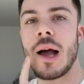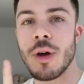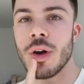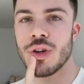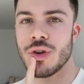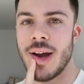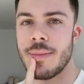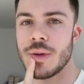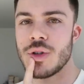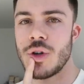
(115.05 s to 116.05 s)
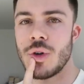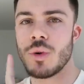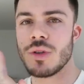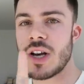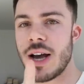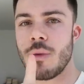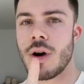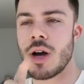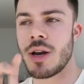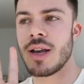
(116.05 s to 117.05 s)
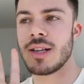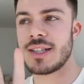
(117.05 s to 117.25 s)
I'm going on a trip to Taiwan,